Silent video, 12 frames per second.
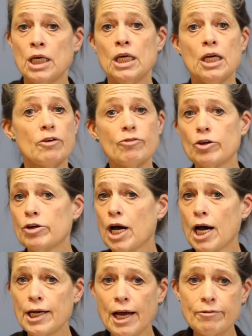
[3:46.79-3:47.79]
If you're
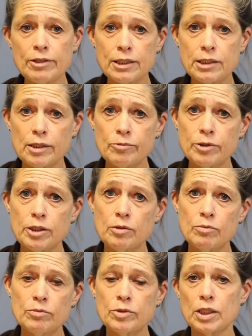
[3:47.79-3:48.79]
not having
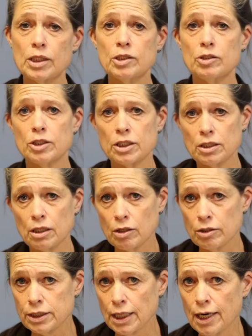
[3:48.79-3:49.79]
symptoms and you're just a
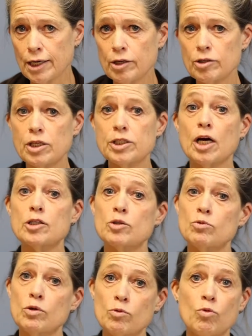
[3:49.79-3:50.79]
little tired, the doctor
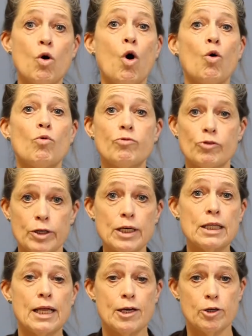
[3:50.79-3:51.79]
will hopefully
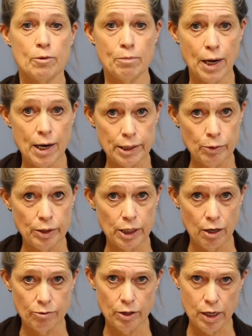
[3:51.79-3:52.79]
let your body
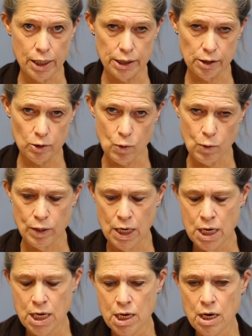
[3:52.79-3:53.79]
recover on its own.
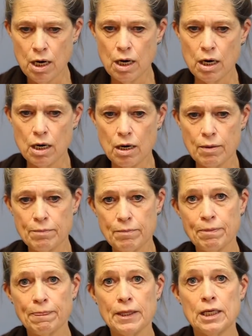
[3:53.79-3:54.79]

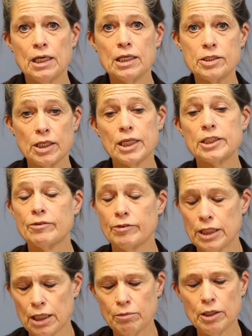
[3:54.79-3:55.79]
And signs of
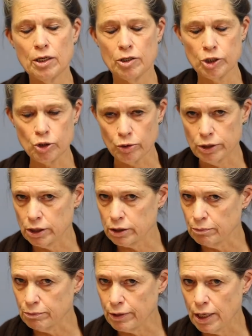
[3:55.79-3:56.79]
anemia are shortness
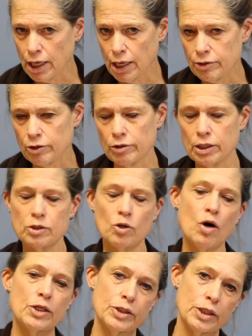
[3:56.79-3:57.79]
of breath, you're
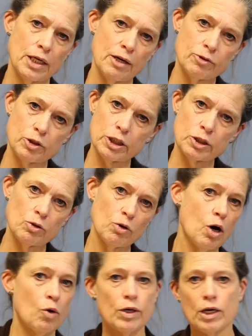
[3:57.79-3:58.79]
exhausted after just
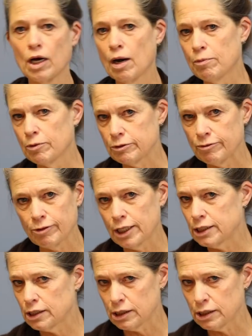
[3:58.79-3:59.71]
going a couple of flights of